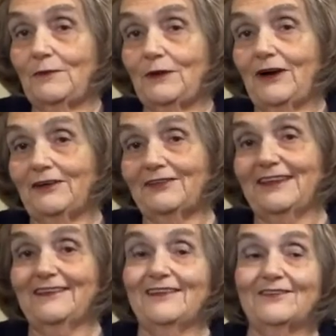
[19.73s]
box.
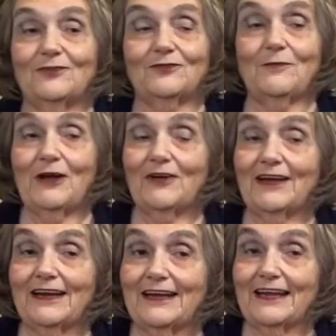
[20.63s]
So somehow I
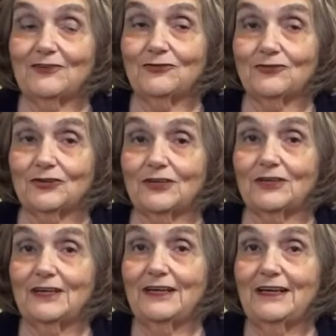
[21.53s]
got an extra
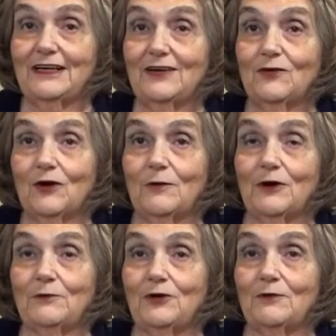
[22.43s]

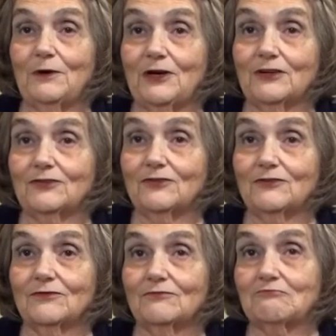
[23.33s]
Walmart beauty box
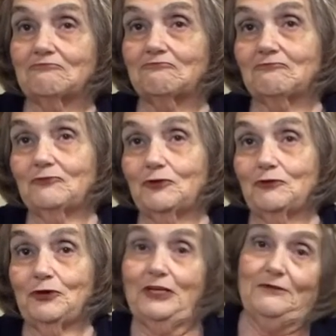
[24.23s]
for
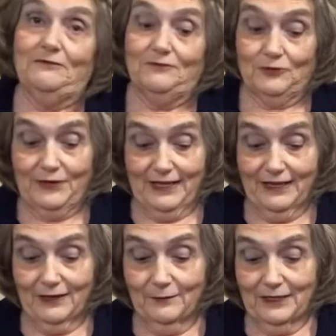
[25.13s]
free. So you can't
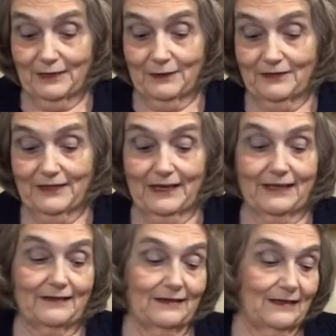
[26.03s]
complain about
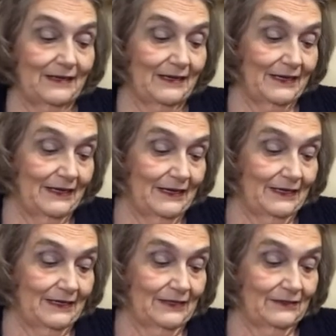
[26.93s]
that.
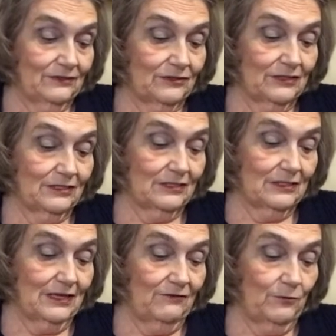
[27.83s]
So it says,
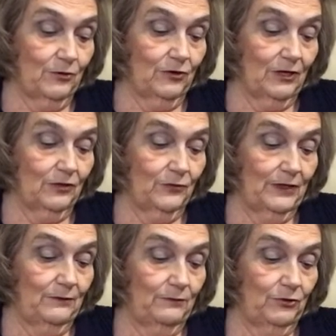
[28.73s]
discover more
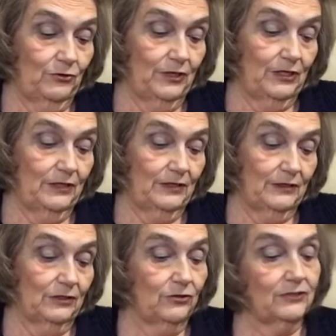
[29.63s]
Halloween beauty
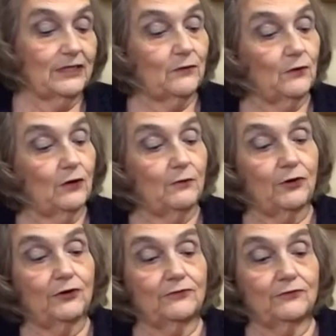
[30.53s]
looks at
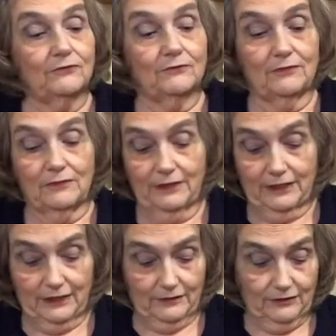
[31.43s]
Walmart. And
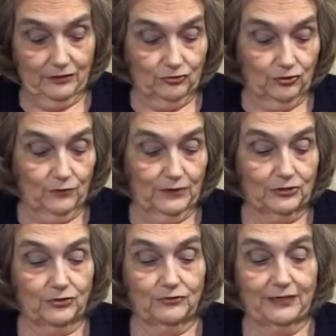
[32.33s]
then it tells you
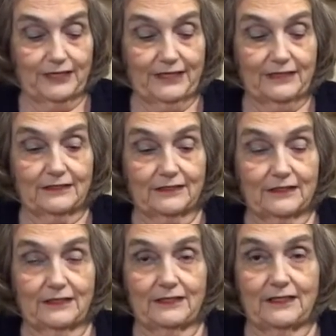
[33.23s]
what you get
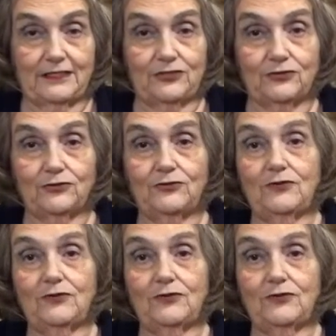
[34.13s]
in here